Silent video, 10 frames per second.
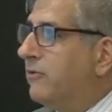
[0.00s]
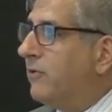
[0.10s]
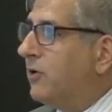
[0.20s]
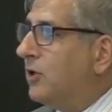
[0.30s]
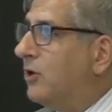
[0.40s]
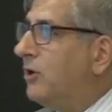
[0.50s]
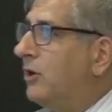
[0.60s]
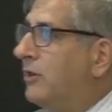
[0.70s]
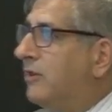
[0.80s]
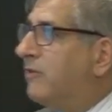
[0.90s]
are very
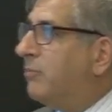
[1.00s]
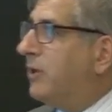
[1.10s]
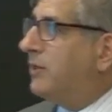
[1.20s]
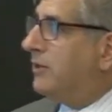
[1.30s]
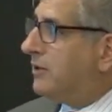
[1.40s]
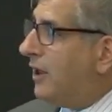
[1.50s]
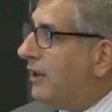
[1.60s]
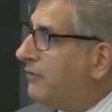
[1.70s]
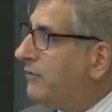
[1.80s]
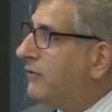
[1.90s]
good, explain the
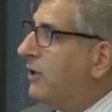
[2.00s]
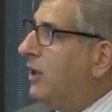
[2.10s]
test,